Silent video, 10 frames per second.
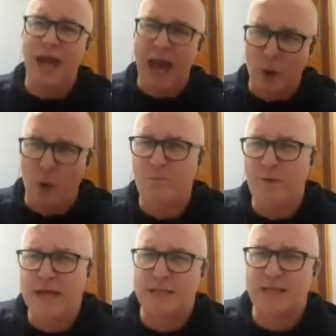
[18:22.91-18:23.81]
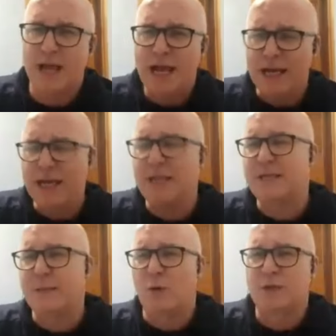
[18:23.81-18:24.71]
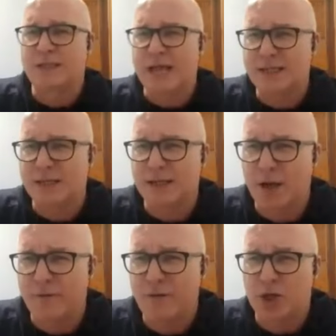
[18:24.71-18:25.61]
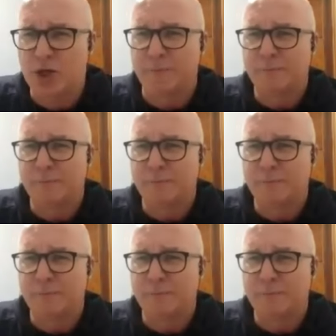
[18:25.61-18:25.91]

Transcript: And hopefully that leads to more success in the near future.